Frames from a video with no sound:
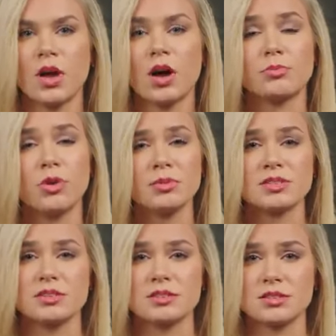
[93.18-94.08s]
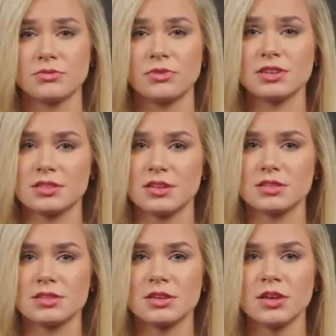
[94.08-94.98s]
On premises, to fix
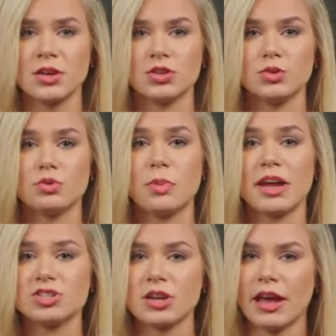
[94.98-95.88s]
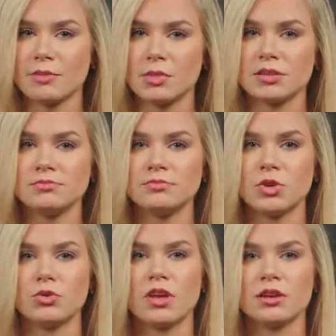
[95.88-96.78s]
this, you would page an admin,
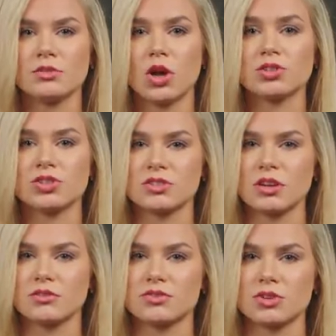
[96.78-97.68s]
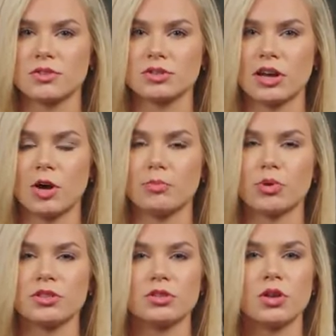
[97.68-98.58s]
who then launches another server to help
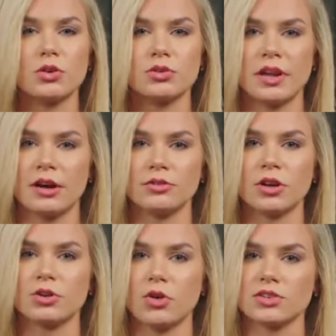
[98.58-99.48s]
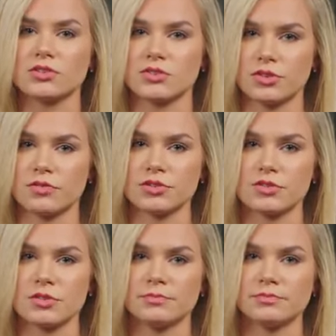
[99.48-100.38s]
bring the load down across the servers.